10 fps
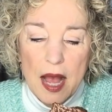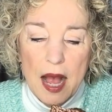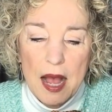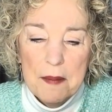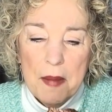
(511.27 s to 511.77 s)

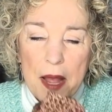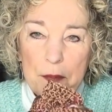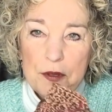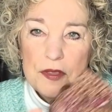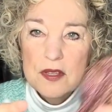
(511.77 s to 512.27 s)
I
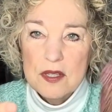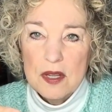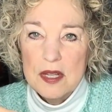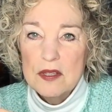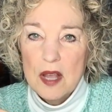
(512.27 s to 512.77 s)
might put
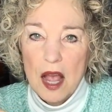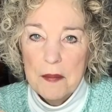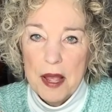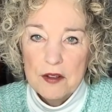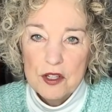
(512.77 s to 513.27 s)
this in
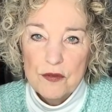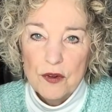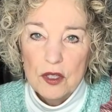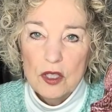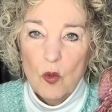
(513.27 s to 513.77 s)
timeout just
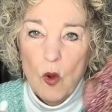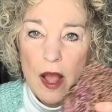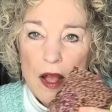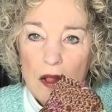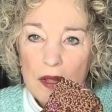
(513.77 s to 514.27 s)
for a little
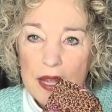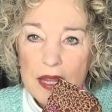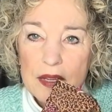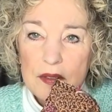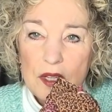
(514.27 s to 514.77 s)
while
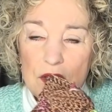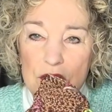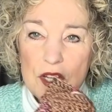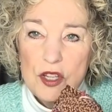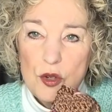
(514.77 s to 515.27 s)
and
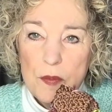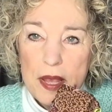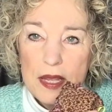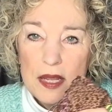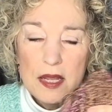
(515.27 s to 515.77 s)
continue
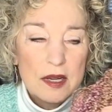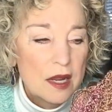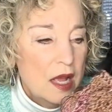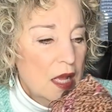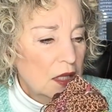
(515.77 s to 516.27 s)
making
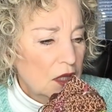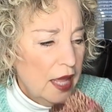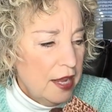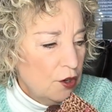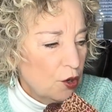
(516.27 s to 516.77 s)
it
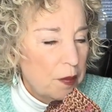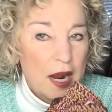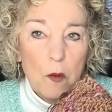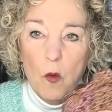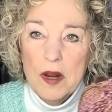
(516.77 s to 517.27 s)
later,
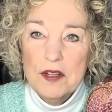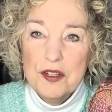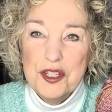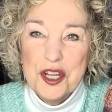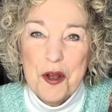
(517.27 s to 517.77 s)
but I wanted
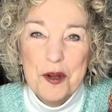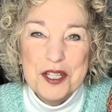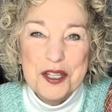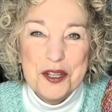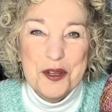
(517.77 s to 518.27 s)
to show
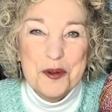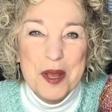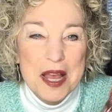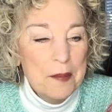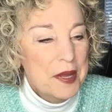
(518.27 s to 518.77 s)
it to you
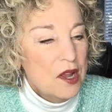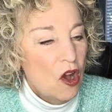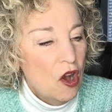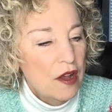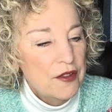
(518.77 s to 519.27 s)

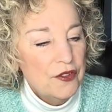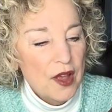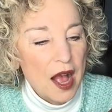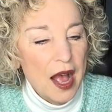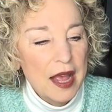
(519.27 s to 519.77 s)
because
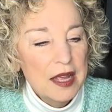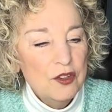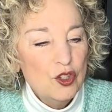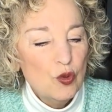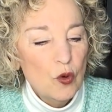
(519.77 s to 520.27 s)
I
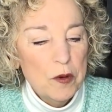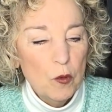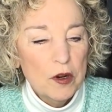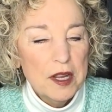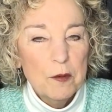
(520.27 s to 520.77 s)
enjoyed
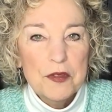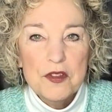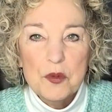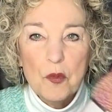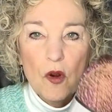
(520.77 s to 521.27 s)
working with
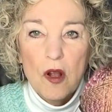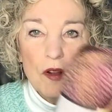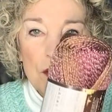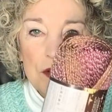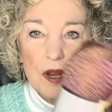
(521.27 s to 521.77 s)
this
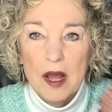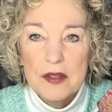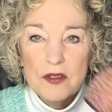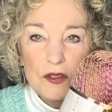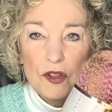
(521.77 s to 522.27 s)
Morocco
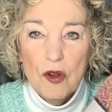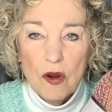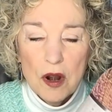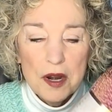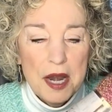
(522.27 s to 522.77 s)
Nights
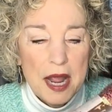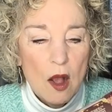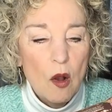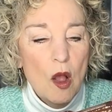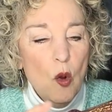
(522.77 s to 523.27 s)
yarn.
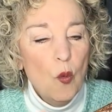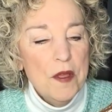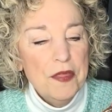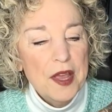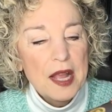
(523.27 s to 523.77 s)
Now,
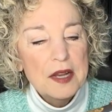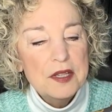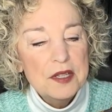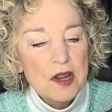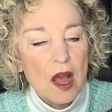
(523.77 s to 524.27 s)
one thing I
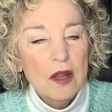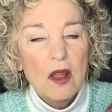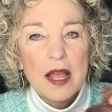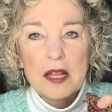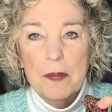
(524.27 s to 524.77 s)
did not
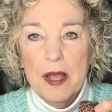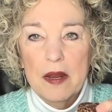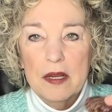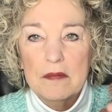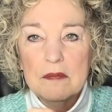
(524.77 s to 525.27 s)
like
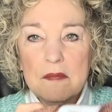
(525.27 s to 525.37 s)
about it,